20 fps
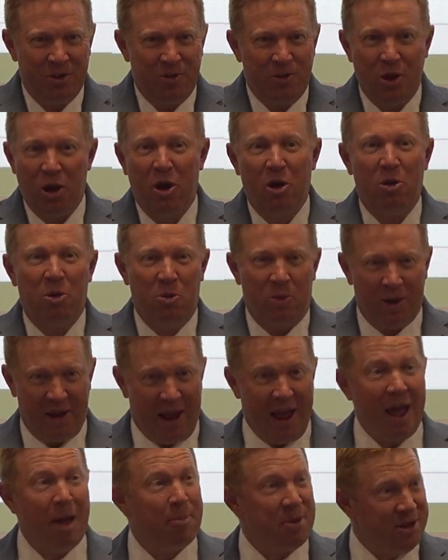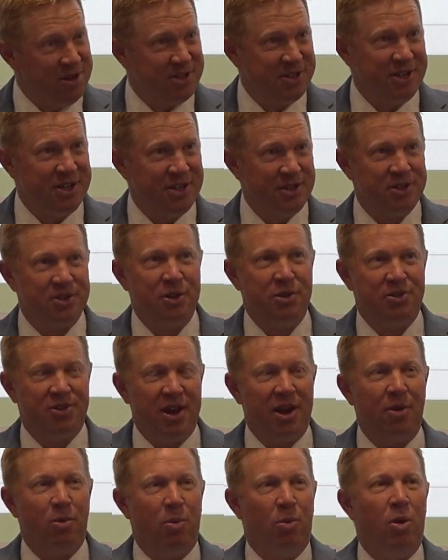No, what happens is you
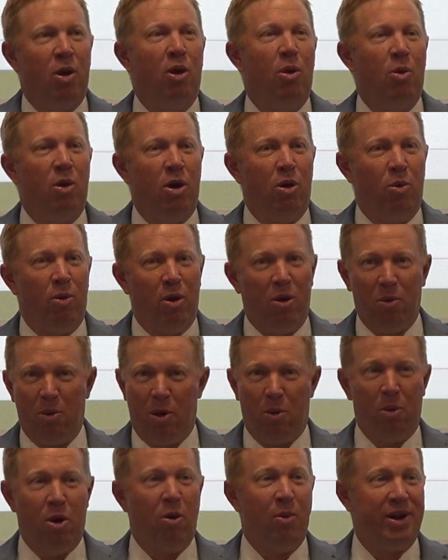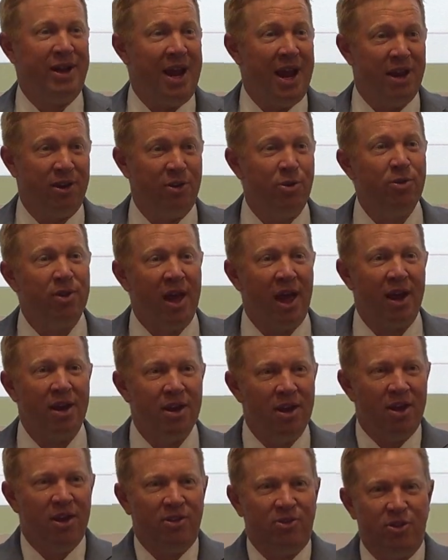say, whoa, we can't do
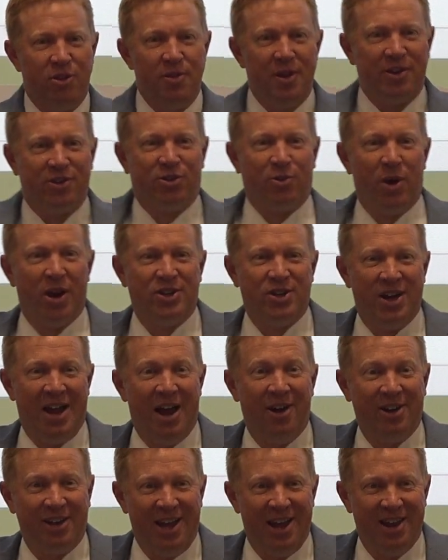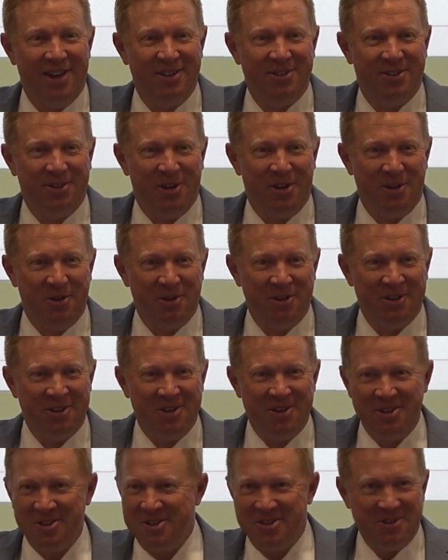that. So then they stretch it out again to
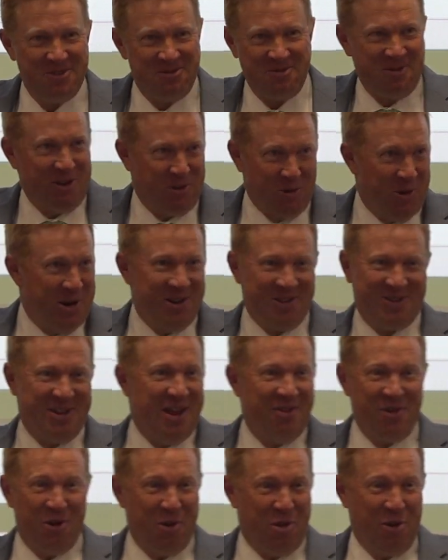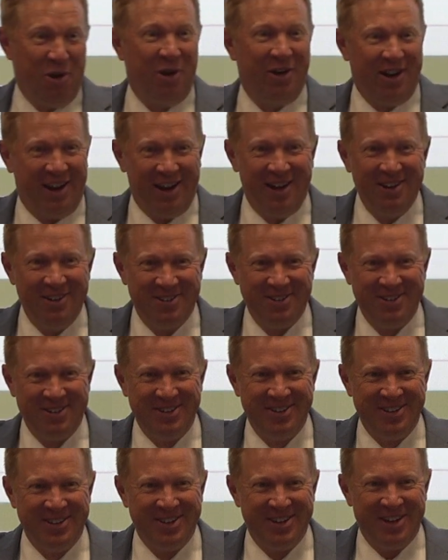27 or 30,
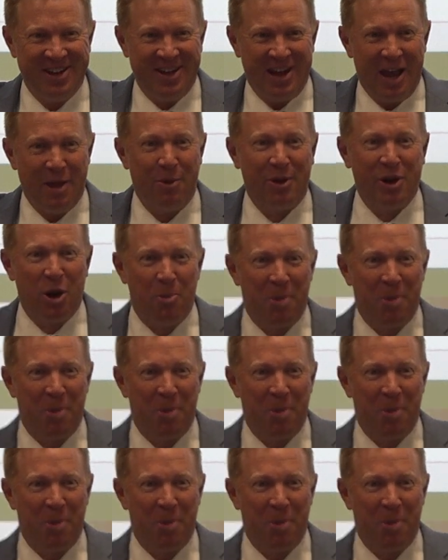and we go